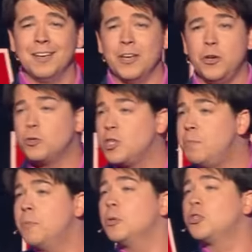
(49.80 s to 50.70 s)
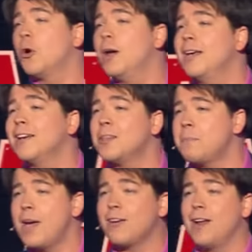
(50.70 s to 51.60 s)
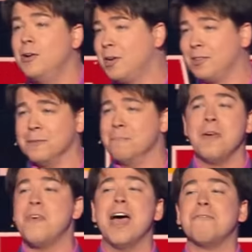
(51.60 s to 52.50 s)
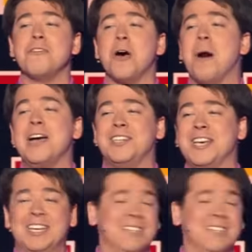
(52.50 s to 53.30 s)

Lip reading: and you see people joining at the back and I look at them. They have no idea.